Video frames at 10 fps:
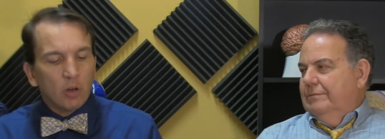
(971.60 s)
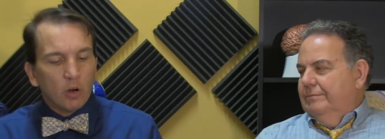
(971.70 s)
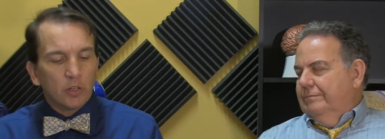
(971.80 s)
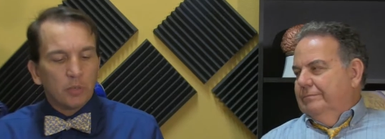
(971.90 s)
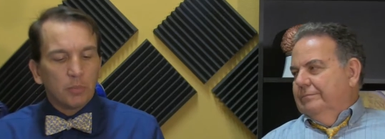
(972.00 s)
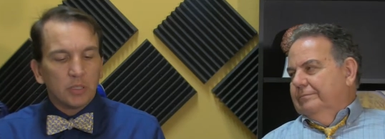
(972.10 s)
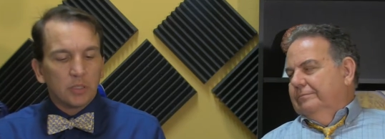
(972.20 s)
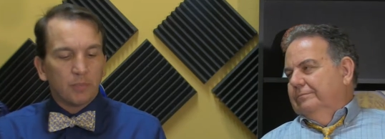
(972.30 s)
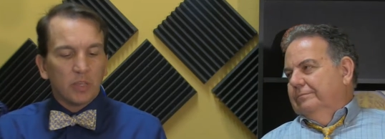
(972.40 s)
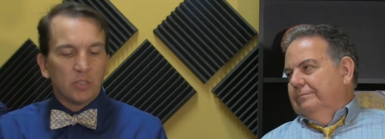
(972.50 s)
Speaker 1: an
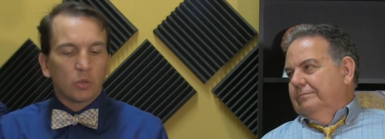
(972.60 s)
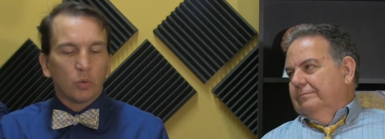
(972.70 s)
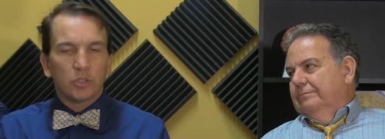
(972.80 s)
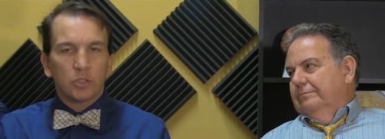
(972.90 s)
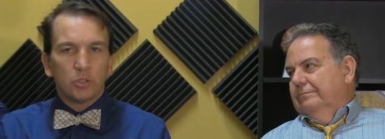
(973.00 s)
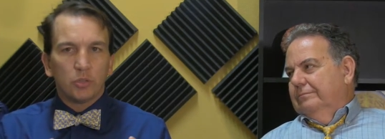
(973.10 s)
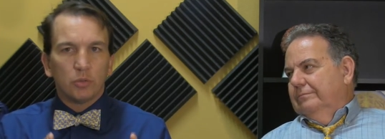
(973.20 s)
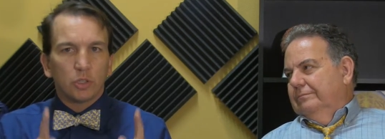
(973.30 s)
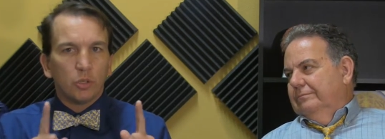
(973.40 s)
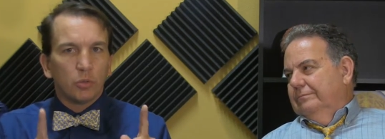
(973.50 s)
argument is going to do
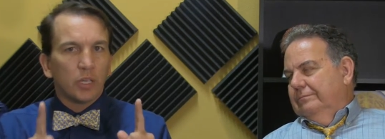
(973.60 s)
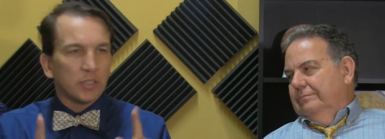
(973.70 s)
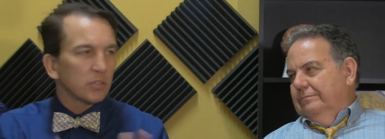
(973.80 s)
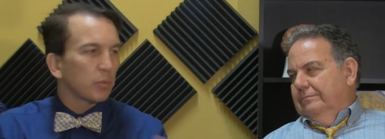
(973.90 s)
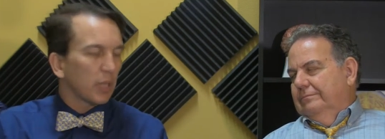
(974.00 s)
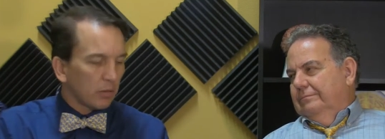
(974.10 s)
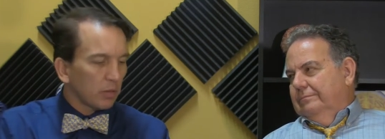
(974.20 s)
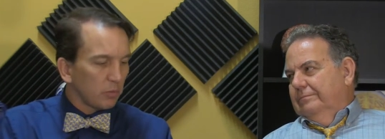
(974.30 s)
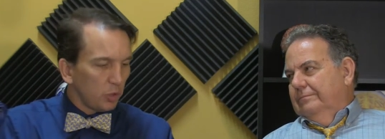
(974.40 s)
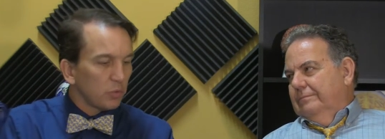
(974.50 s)
two things. It's a, uh,
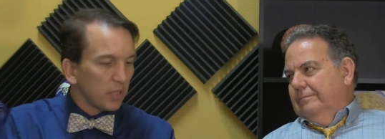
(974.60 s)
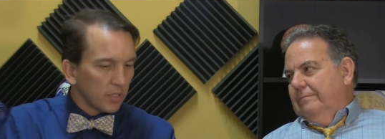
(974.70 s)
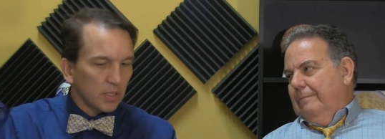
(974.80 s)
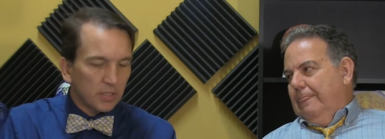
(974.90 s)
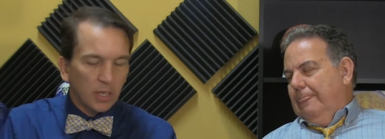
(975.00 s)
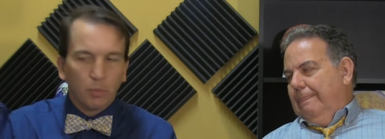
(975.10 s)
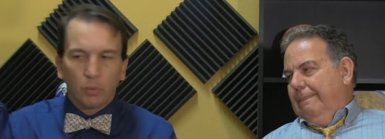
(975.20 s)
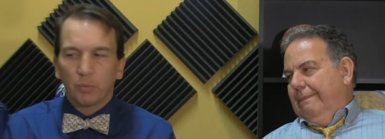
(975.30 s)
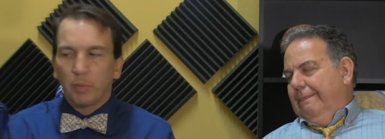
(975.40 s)
using this example with